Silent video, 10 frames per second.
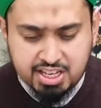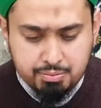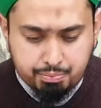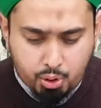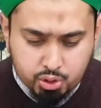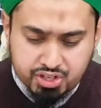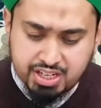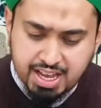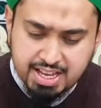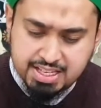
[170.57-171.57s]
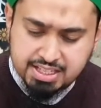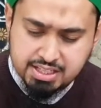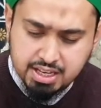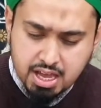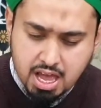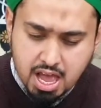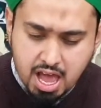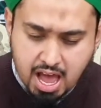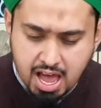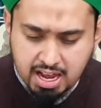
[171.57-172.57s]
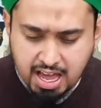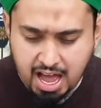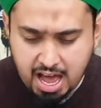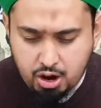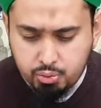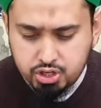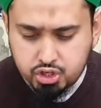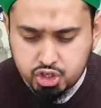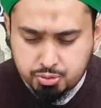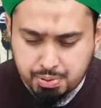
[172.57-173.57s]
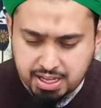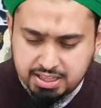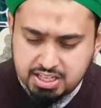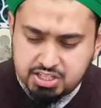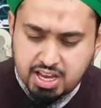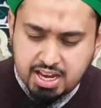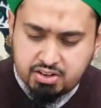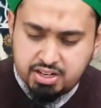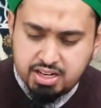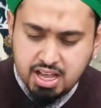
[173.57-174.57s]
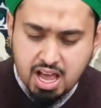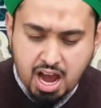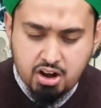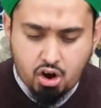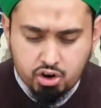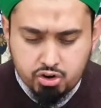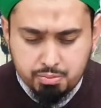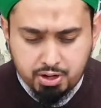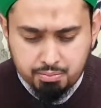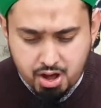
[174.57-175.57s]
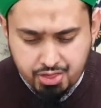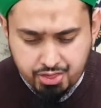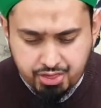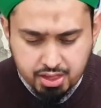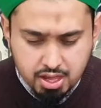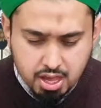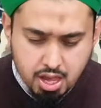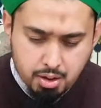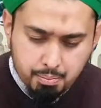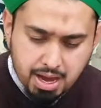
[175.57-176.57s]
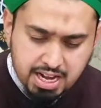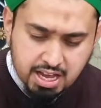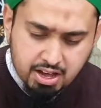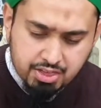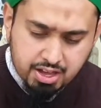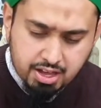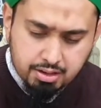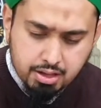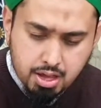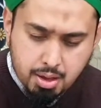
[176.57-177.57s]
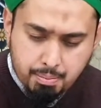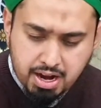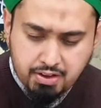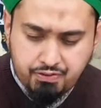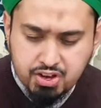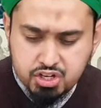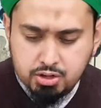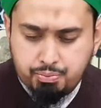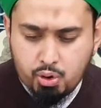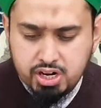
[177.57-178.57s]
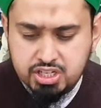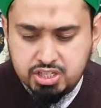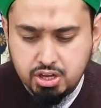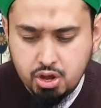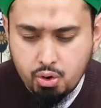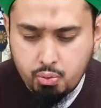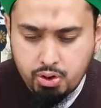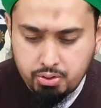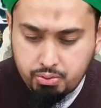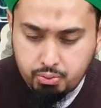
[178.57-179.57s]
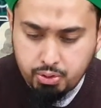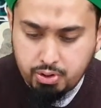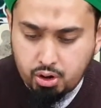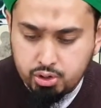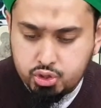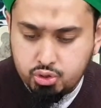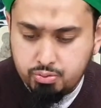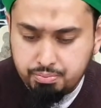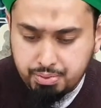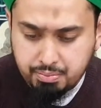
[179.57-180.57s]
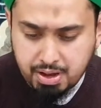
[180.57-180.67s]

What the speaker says: importance is. And how we should spend this sacred and honorable month. Many other beneficial points will also be